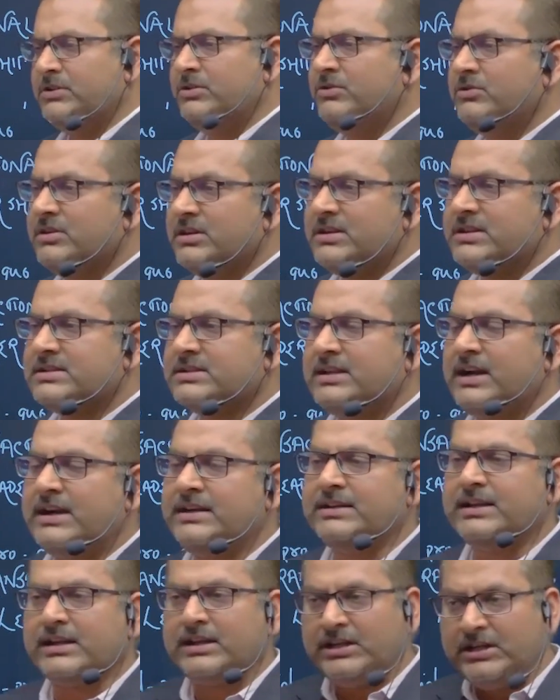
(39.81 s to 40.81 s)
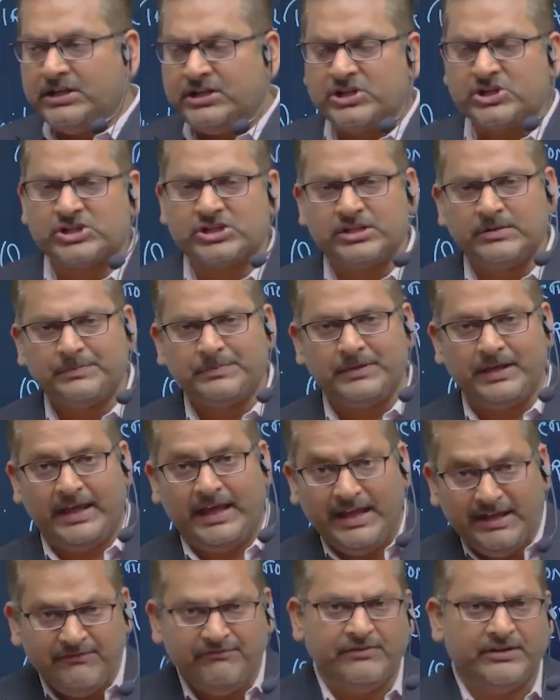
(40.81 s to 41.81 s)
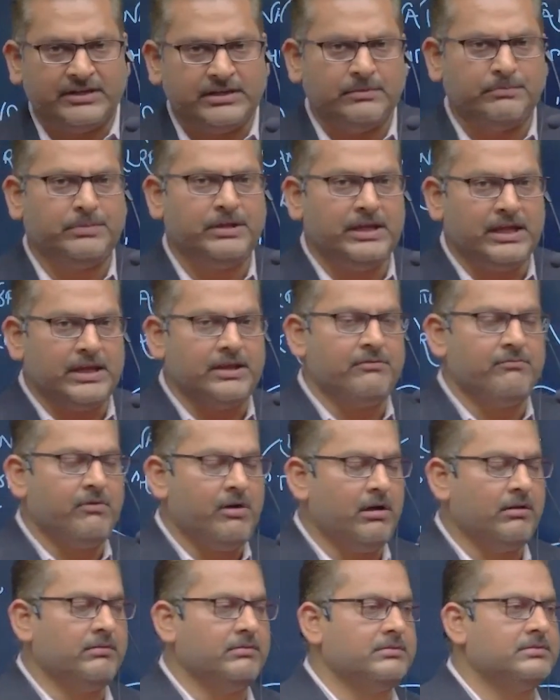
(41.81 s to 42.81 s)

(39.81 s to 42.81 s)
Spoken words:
to understand that leadership invariably involves